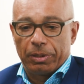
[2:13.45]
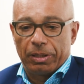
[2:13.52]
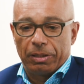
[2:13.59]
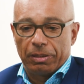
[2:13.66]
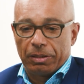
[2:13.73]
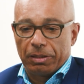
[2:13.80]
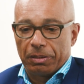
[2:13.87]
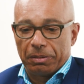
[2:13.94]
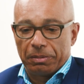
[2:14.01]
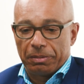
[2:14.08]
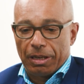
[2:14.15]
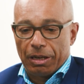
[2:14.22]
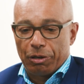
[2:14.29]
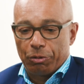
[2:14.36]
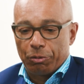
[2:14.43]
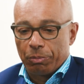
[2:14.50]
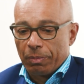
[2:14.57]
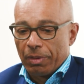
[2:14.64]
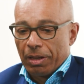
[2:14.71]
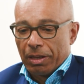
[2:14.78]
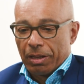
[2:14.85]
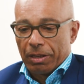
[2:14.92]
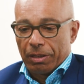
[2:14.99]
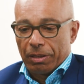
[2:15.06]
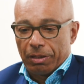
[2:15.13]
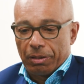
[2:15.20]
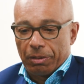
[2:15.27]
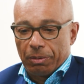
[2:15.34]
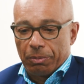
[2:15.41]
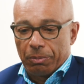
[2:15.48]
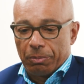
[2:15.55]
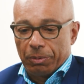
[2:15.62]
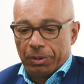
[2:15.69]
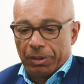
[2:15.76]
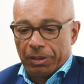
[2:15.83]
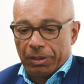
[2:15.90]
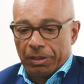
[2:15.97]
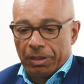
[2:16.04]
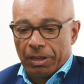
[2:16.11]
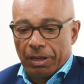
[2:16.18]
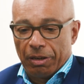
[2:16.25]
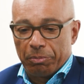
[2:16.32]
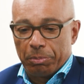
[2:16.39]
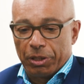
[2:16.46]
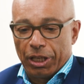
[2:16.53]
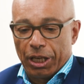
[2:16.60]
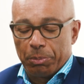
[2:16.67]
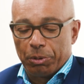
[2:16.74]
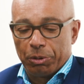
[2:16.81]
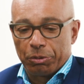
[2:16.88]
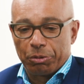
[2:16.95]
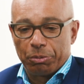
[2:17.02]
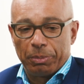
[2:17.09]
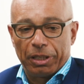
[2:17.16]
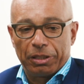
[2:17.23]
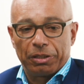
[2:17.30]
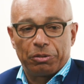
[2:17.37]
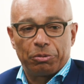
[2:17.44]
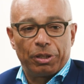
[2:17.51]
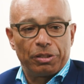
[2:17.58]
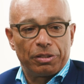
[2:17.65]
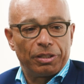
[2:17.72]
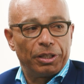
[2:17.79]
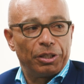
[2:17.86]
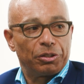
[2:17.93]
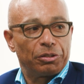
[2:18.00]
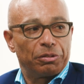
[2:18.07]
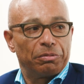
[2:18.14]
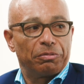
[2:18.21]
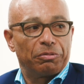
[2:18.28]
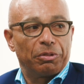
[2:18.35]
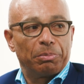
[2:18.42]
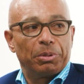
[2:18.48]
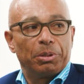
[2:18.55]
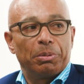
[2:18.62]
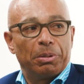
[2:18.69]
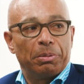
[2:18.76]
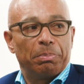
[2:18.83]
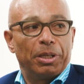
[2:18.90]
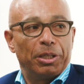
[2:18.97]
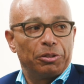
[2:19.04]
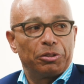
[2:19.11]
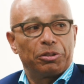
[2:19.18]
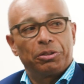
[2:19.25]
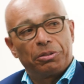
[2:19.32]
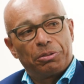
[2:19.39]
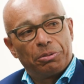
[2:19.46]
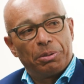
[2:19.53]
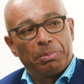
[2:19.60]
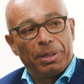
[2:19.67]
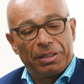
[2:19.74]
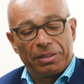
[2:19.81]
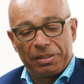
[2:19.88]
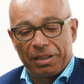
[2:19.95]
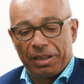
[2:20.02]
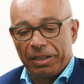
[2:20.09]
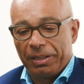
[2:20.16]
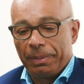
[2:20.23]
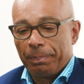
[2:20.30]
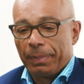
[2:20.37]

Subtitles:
And now we have been able to make the translation from the bench to the bedside.